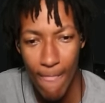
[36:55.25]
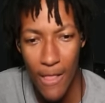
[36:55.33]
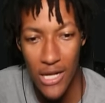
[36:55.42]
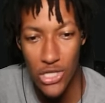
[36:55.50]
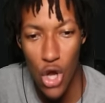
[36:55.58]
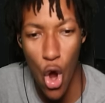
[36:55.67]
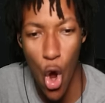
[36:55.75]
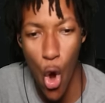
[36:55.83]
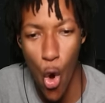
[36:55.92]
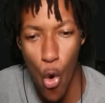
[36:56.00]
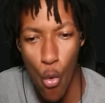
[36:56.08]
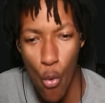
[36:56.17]
Let's
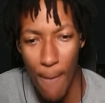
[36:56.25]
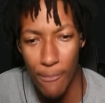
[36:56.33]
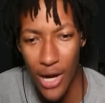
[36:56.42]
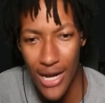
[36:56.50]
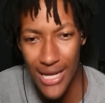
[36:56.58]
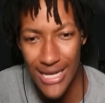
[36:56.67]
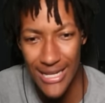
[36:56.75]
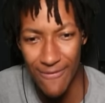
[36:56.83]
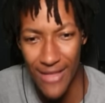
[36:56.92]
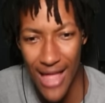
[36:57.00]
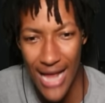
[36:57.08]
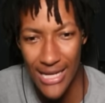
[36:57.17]
go. I'm trying to get these
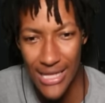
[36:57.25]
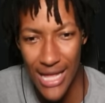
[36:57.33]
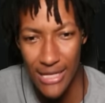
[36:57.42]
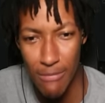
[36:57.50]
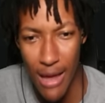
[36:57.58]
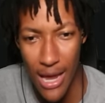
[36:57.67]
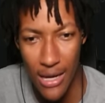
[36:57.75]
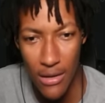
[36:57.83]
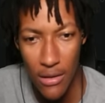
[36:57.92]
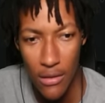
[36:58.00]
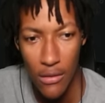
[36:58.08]
flashlights, man.